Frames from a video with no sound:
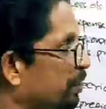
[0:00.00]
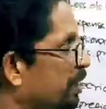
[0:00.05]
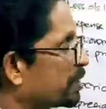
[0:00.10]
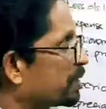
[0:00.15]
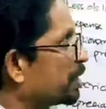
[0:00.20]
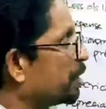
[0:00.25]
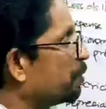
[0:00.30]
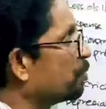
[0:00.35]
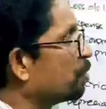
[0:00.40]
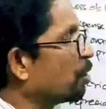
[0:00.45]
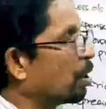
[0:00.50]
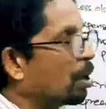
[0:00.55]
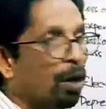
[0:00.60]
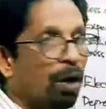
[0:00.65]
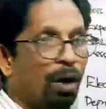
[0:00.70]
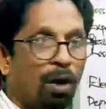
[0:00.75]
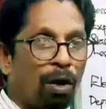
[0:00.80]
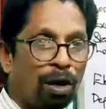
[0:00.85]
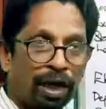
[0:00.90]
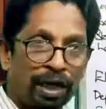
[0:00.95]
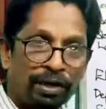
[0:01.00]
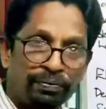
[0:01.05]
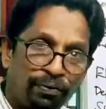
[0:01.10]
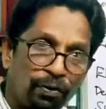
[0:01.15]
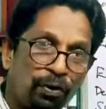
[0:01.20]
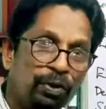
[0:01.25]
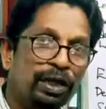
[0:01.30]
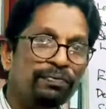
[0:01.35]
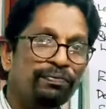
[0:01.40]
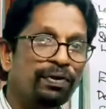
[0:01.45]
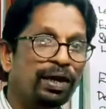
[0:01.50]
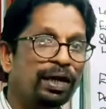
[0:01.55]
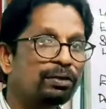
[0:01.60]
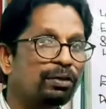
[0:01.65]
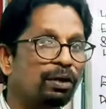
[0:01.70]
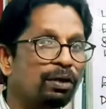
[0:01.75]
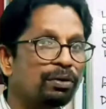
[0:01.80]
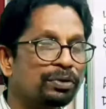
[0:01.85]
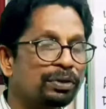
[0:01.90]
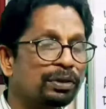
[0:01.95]
we received? Only
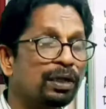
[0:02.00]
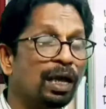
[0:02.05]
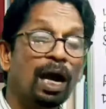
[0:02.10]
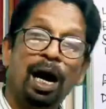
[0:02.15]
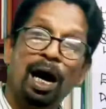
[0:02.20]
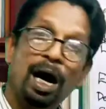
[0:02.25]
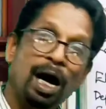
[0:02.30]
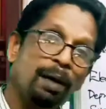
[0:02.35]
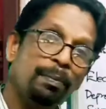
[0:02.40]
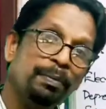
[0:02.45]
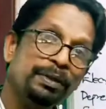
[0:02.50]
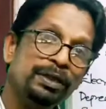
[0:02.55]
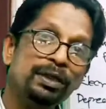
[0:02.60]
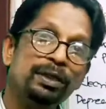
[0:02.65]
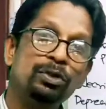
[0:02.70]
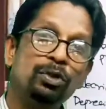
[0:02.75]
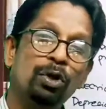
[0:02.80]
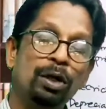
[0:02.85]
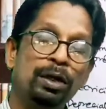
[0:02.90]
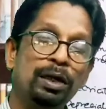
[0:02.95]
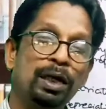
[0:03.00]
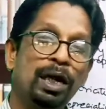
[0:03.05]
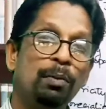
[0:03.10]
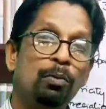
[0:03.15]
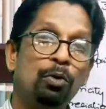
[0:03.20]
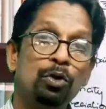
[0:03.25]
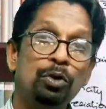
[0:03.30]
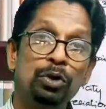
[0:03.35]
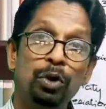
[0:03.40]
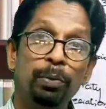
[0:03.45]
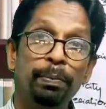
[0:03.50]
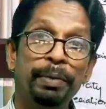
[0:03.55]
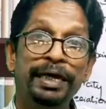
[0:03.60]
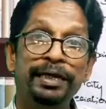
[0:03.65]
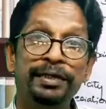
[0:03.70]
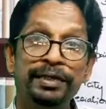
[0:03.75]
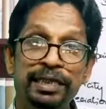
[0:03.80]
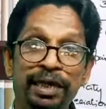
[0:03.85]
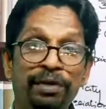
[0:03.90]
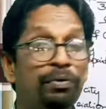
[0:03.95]
45,000. How much the total amount to be
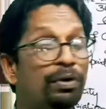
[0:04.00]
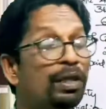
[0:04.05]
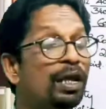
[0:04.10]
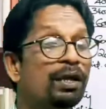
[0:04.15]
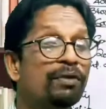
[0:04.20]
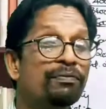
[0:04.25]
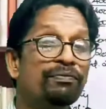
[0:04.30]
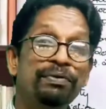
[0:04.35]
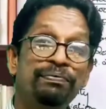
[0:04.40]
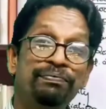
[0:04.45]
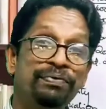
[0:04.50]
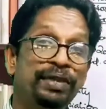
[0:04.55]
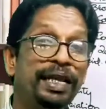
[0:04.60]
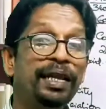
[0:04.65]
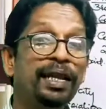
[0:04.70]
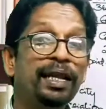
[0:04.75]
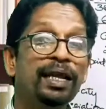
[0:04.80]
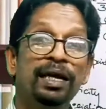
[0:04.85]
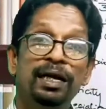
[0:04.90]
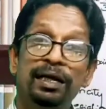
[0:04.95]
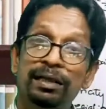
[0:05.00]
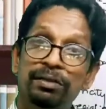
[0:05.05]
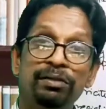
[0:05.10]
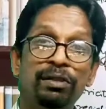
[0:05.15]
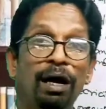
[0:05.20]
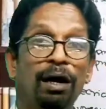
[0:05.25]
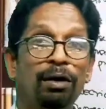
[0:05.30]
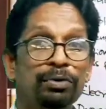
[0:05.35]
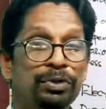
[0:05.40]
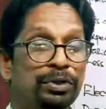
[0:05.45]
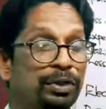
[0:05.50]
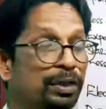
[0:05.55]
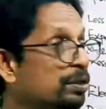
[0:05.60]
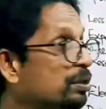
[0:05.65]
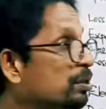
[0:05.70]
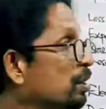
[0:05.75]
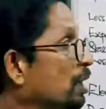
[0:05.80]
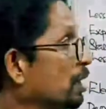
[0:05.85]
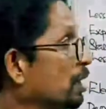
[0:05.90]
received? 50,000.